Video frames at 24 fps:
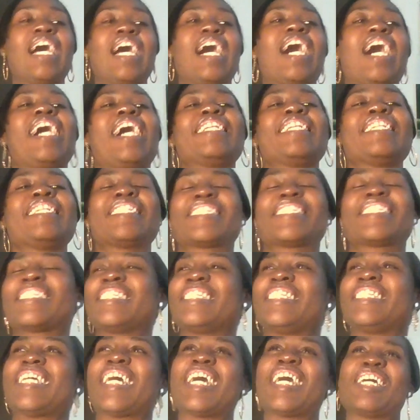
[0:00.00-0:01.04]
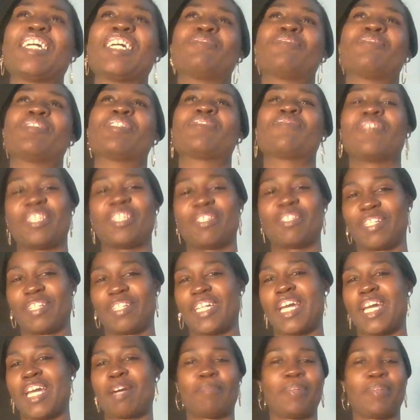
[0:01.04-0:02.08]
Honestly, I was very
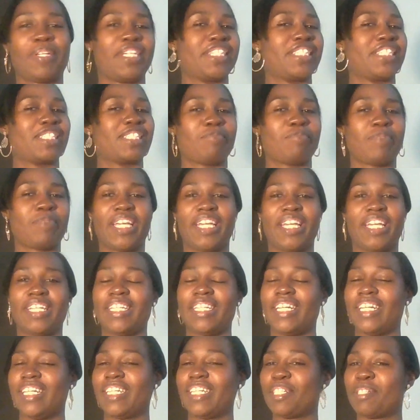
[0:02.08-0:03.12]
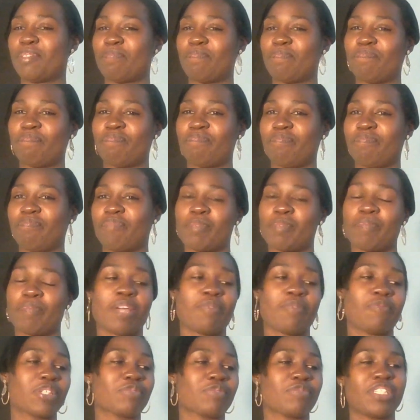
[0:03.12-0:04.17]
happy in Spain.
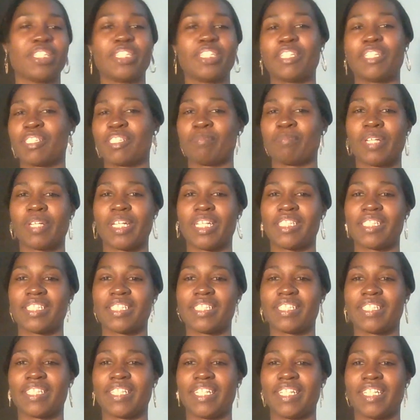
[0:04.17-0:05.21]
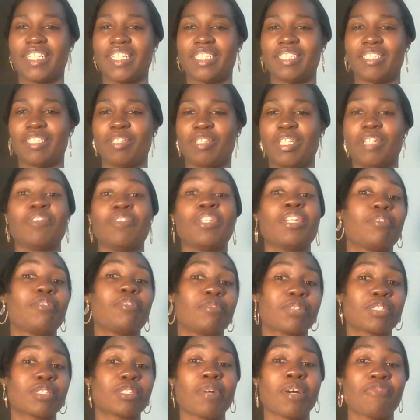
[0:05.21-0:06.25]
Spain was one of those places that, even though it
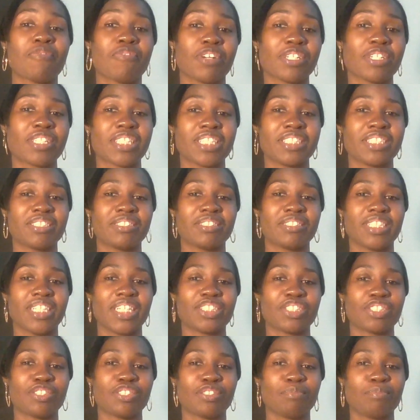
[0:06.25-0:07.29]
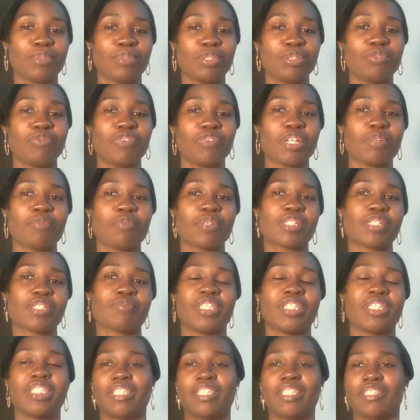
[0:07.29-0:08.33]
was my first international move, it was
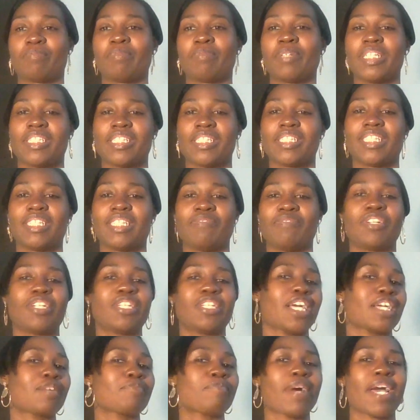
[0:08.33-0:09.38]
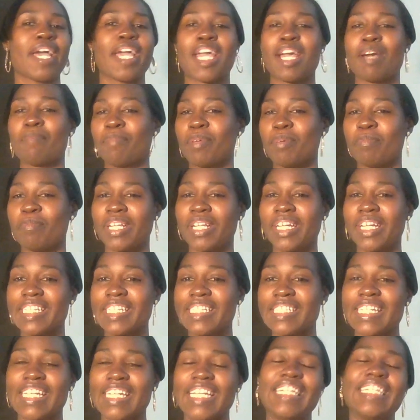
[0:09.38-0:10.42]
one of those places that felt like my happy place.
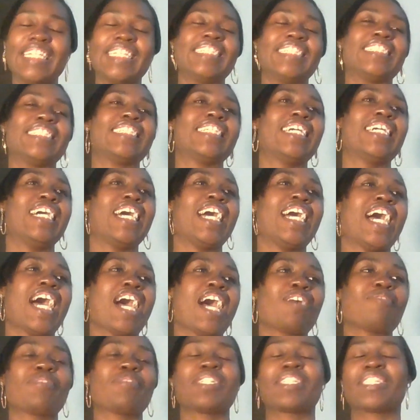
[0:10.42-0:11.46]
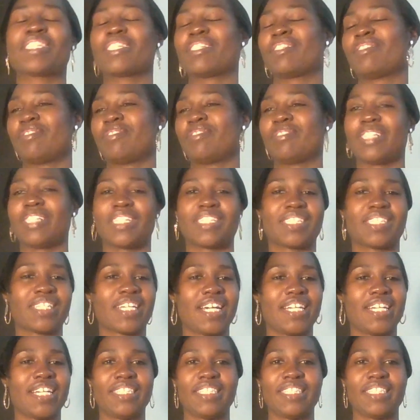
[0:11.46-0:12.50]
And I was so
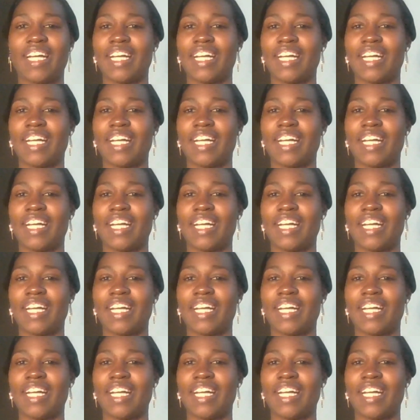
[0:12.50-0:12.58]
excited.